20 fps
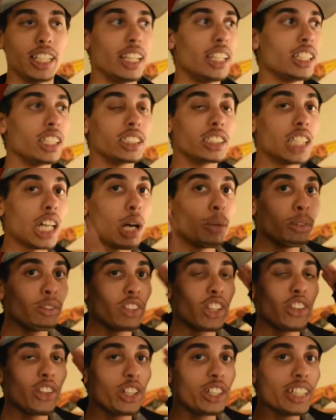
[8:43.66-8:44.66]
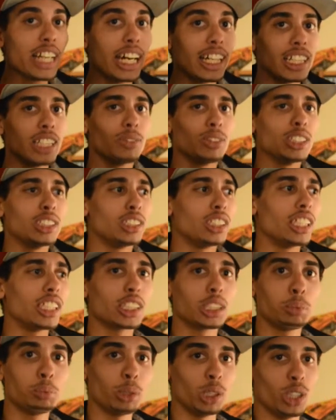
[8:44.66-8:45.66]
And on top of it, they're not even
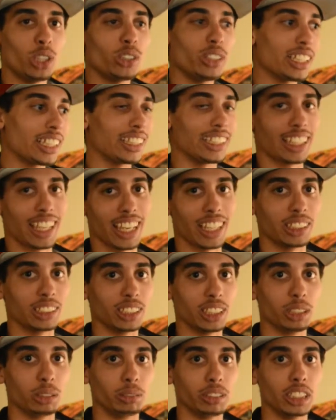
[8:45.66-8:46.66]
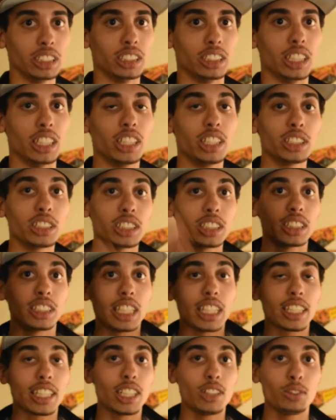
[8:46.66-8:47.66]
exploring the Kanto region. They're
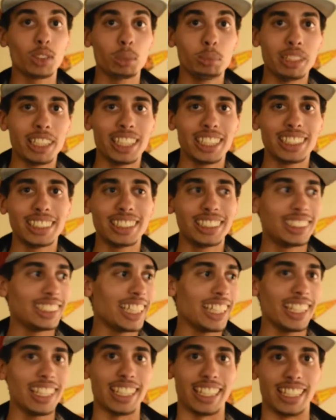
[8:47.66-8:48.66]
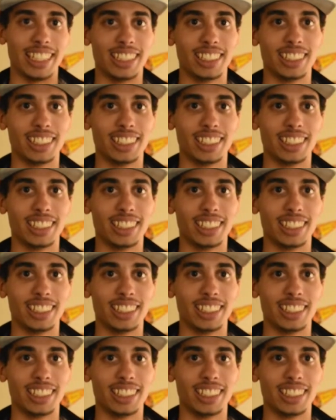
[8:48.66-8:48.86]
stuck in Vermilion City.